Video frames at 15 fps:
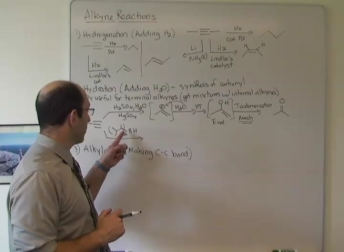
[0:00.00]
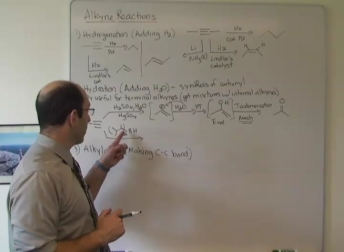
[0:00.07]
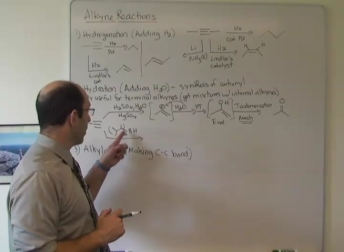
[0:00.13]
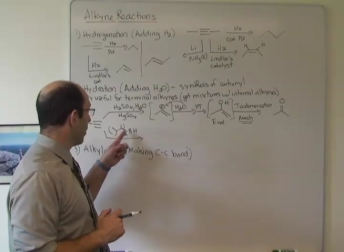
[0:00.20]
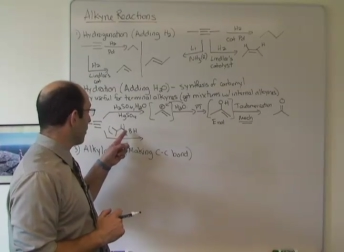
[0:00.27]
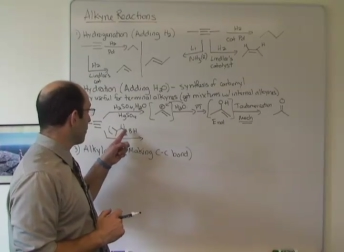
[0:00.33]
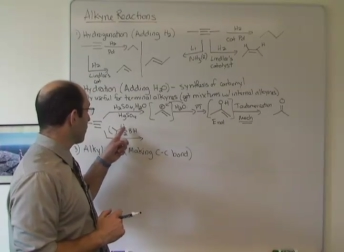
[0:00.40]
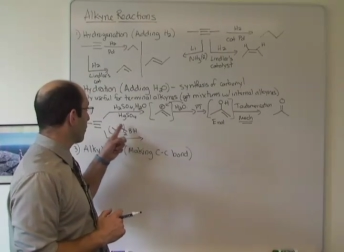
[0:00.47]

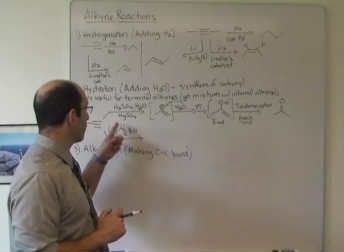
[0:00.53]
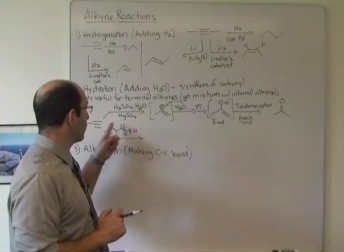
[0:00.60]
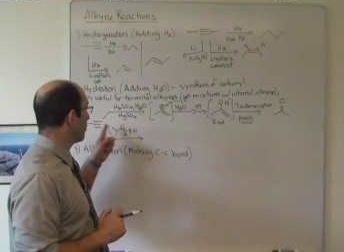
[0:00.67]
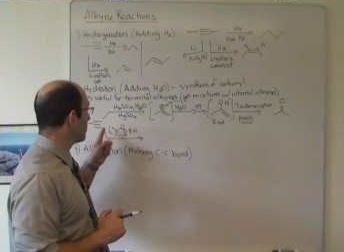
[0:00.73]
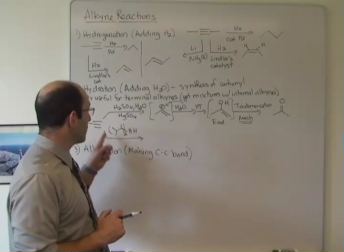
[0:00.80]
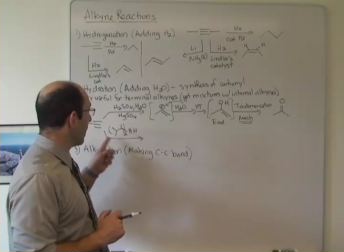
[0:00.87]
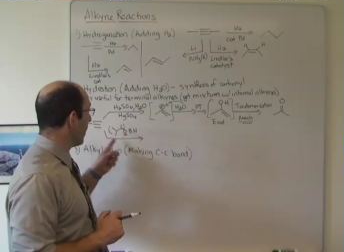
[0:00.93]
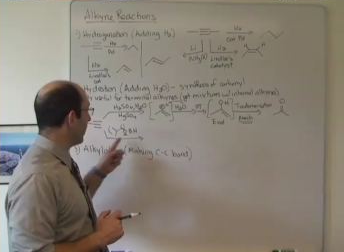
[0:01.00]
other
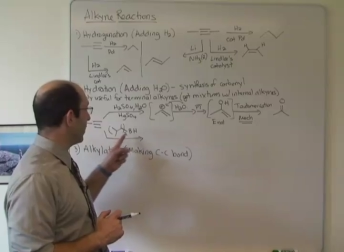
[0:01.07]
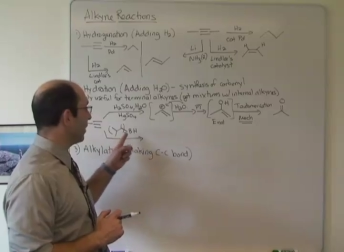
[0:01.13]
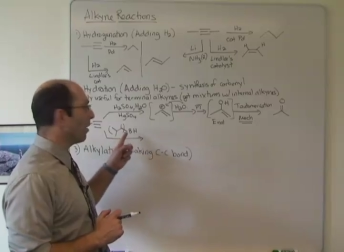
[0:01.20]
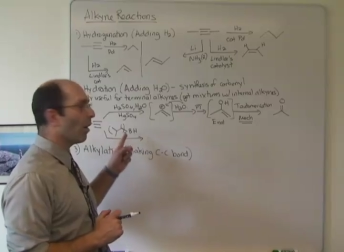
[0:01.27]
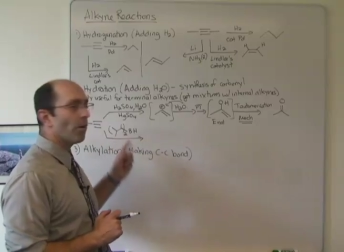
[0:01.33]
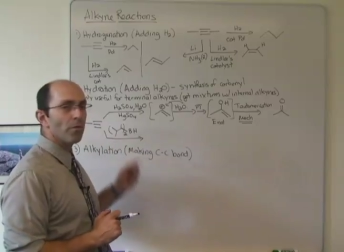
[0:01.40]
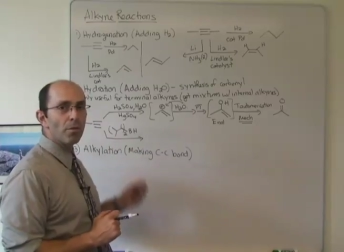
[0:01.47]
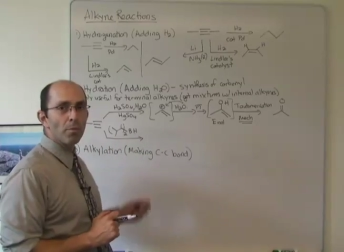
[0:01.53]
groups hanging
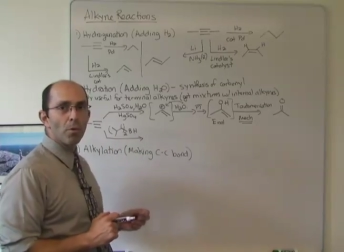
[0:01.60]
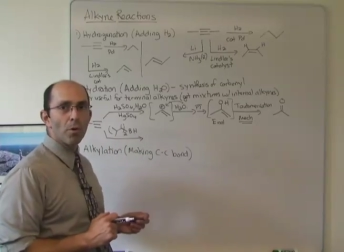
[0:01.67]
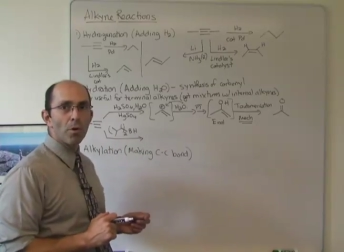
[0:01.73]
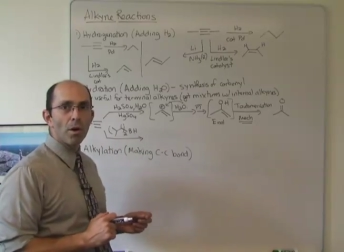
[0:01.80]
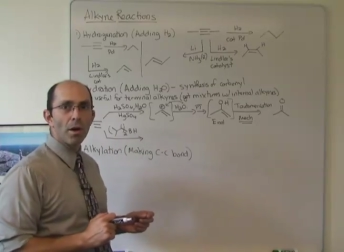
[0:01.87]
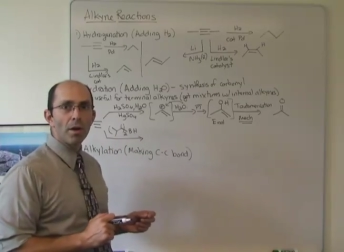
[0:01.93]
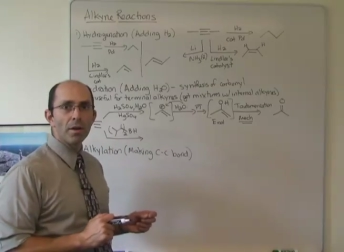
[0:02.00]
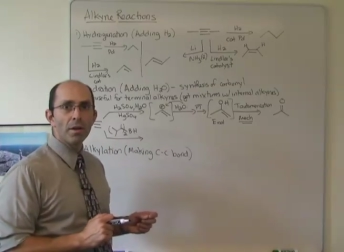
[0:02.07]
off the
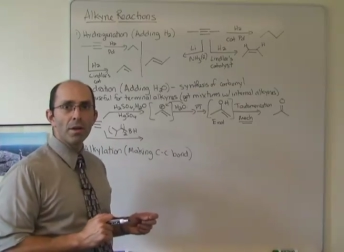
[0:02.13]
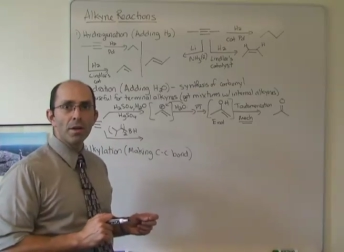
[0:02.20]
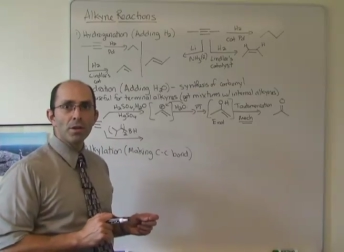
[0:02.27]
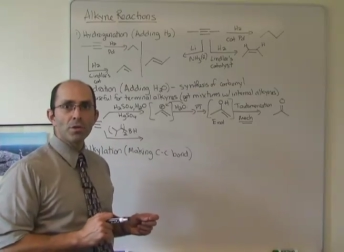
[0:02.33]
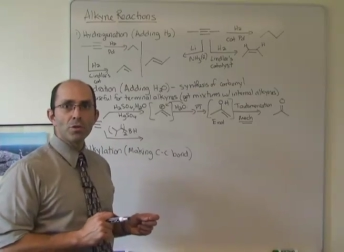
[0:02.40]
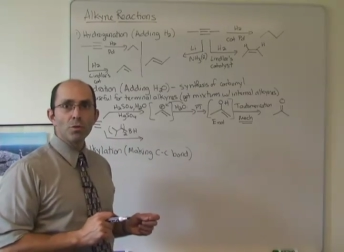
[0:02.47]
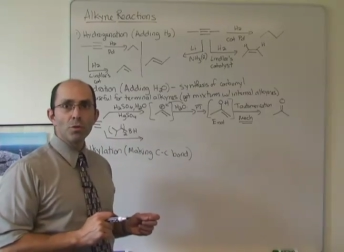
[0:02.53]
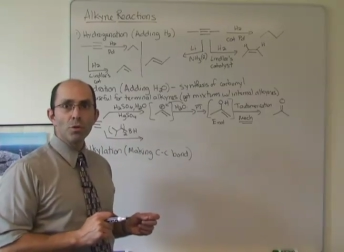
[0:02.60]
boron.
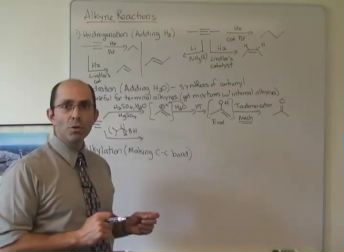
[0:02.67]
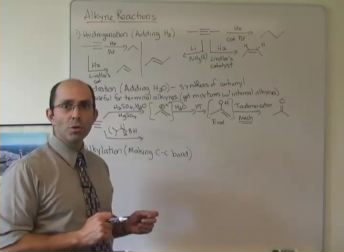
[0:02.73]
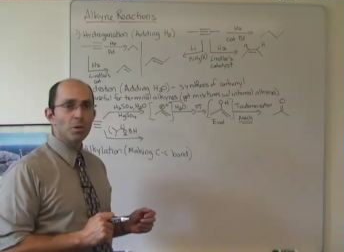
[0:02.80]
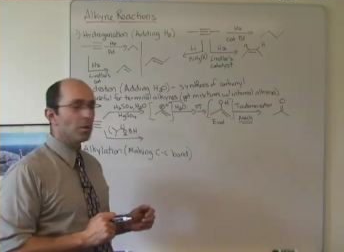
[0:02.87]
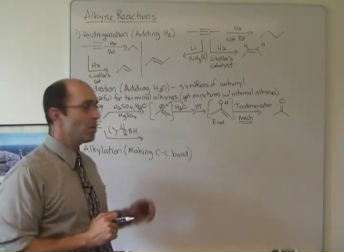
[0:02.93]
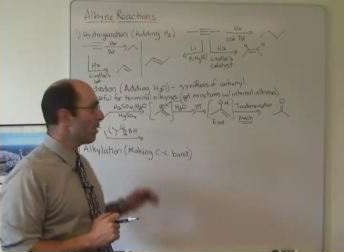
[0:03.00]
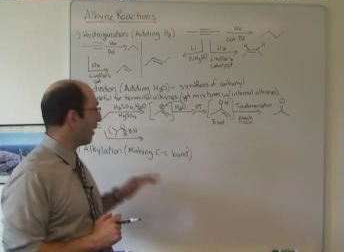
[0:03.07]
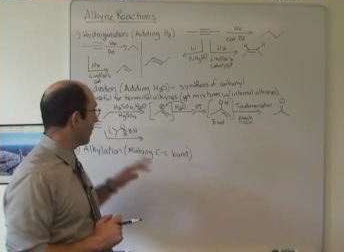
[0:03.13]
So
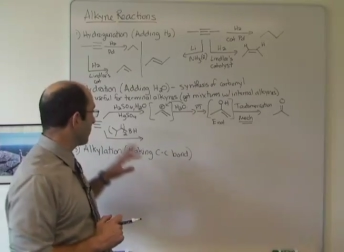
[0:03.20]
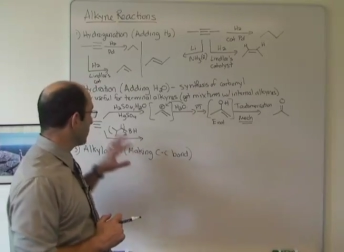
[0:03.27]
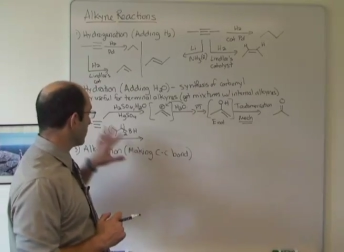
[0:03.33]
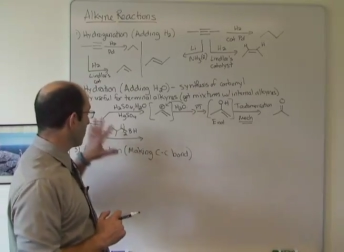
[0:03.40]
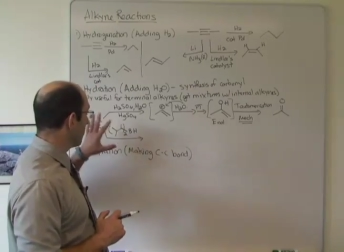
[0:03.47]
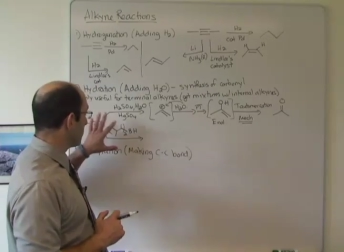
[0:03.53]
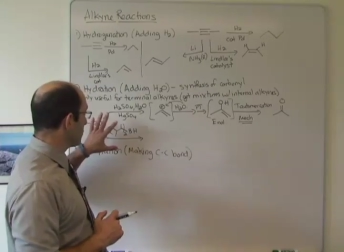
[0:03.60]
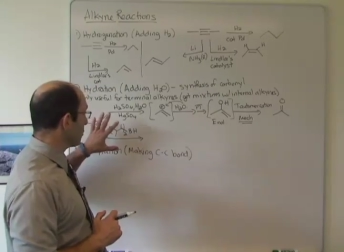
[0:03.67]
usually you have
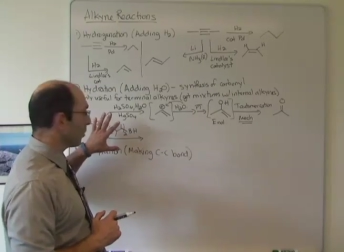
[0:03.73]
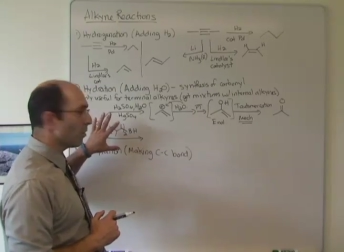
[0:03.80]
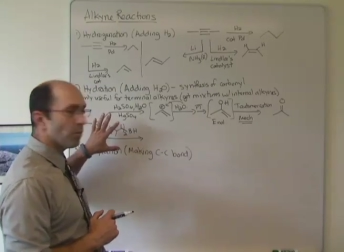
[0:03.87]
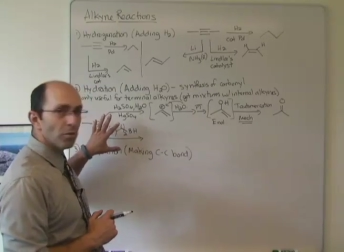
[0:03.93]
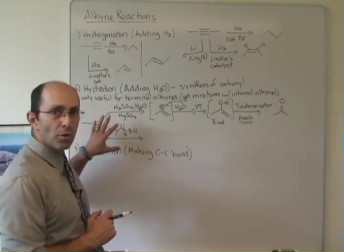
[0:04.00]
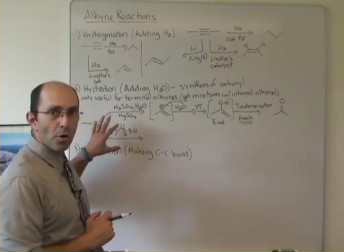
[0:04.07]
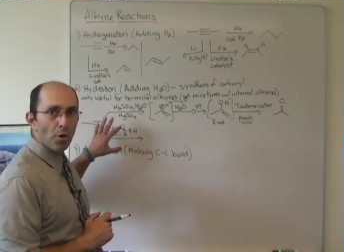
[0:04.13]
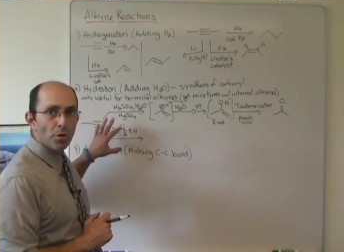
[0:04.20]
some sort
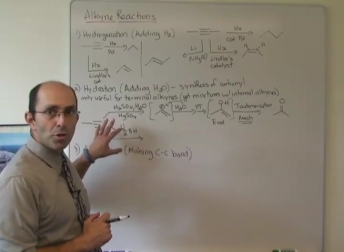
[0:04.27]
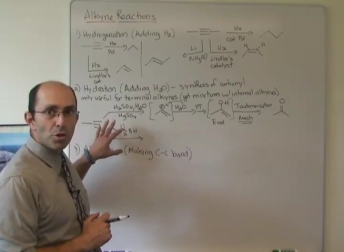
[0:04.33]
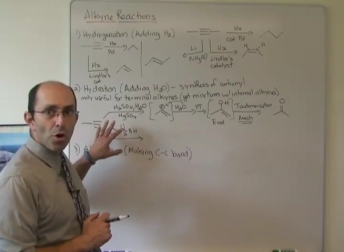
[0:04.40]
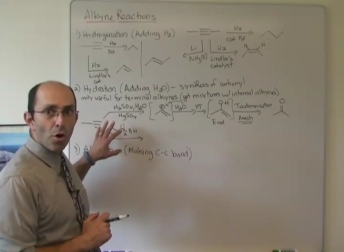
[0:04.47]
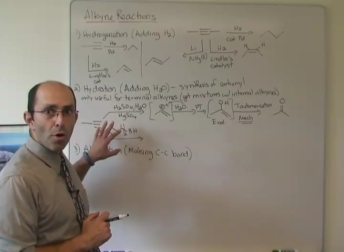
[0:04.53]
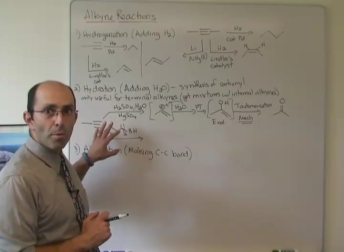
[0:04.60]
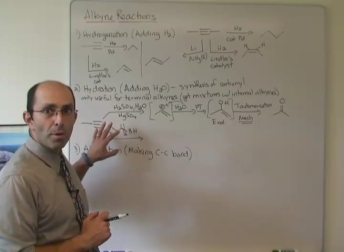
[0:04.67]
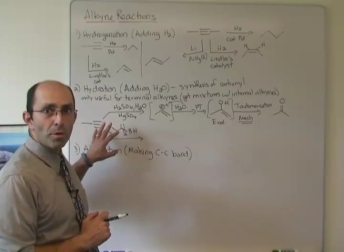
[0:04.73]
of large
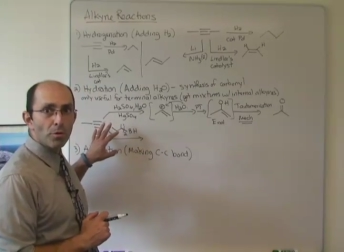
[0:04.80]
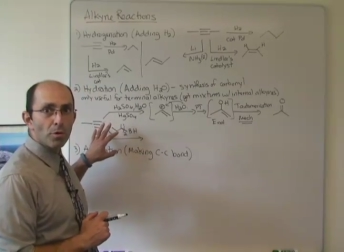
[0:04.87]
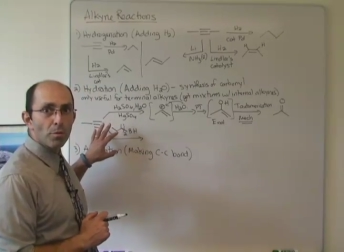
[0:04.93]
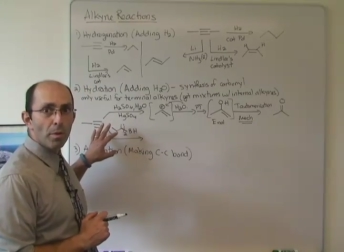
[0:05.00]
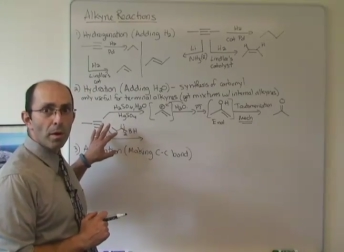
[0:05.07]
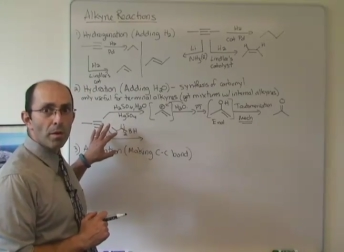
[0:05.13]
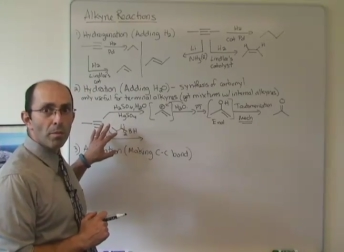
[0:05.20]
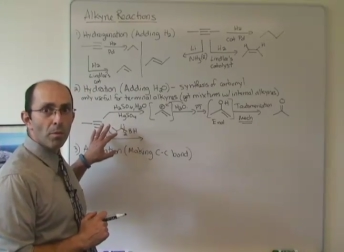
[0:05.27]
carbon
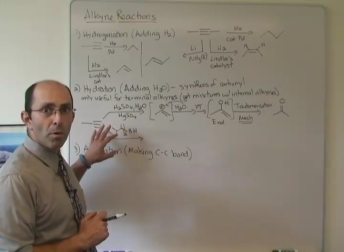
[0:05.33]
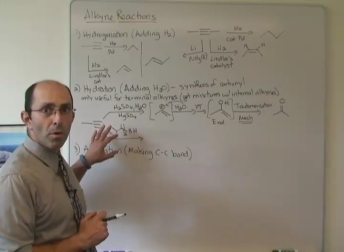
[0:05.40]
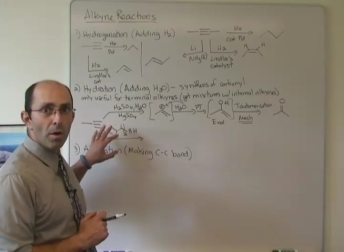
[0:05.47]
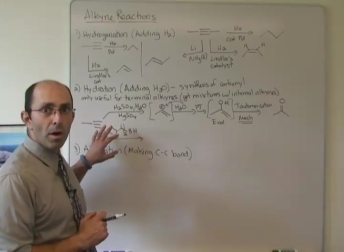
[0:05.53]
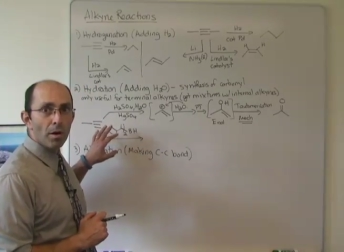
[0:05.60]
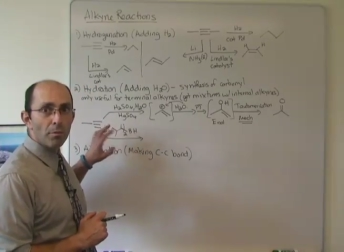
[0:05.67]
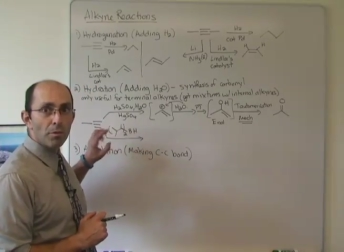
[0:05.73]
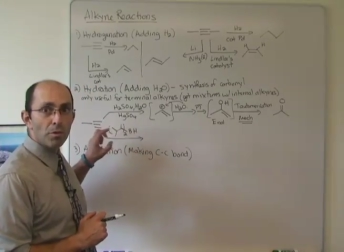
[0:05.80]
group on the
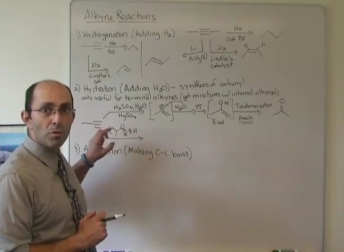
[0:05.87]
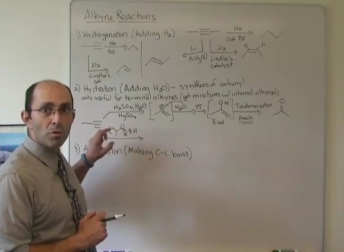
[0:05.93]
boron with